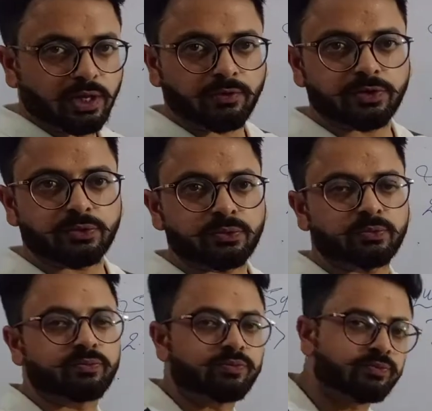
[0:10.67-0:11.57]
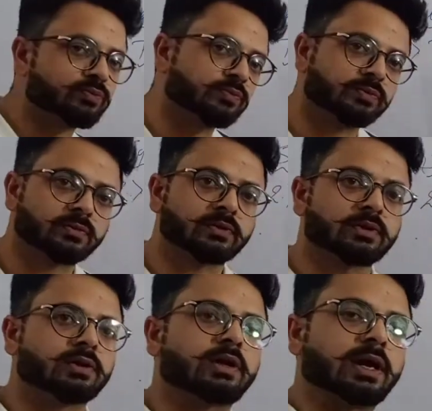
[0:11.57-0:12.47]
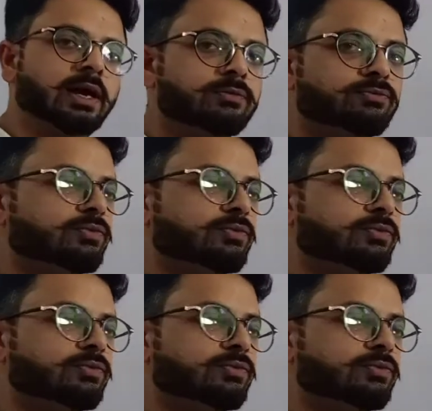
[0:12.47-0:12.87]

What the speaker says: how are you? I'm